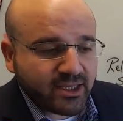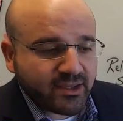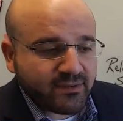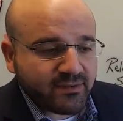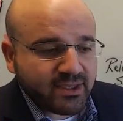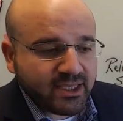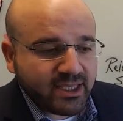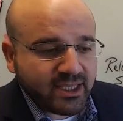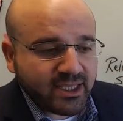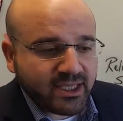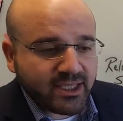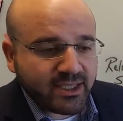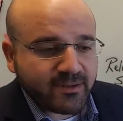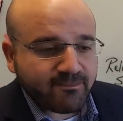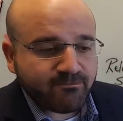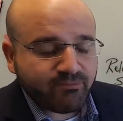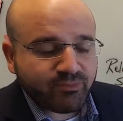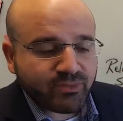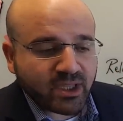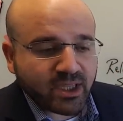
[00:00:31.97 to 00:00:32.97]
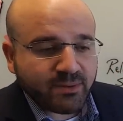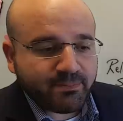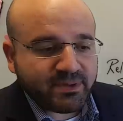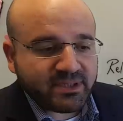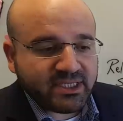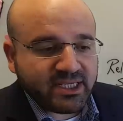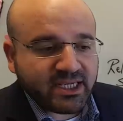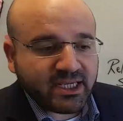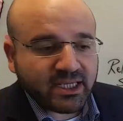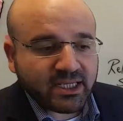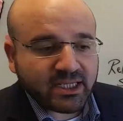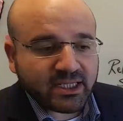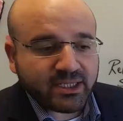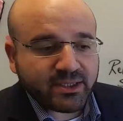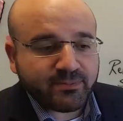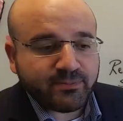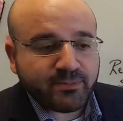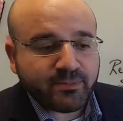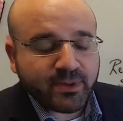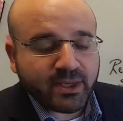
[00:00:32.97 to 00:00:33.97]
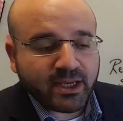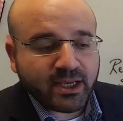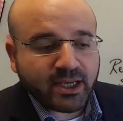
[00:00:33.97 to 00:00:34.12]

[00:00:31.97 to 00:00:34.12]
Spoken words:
the particular